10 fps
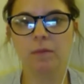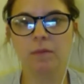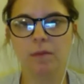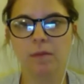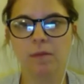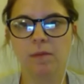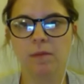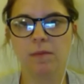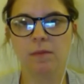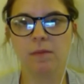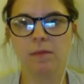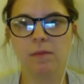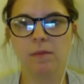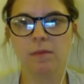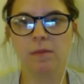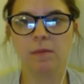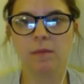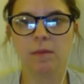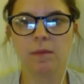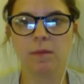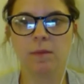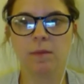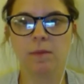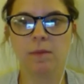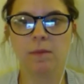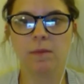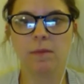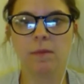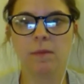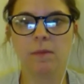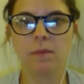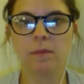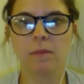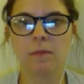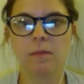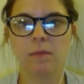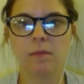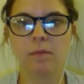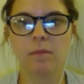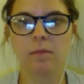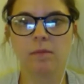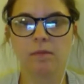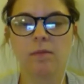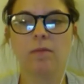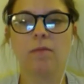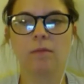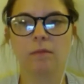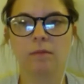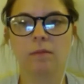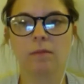The person shown says nothing.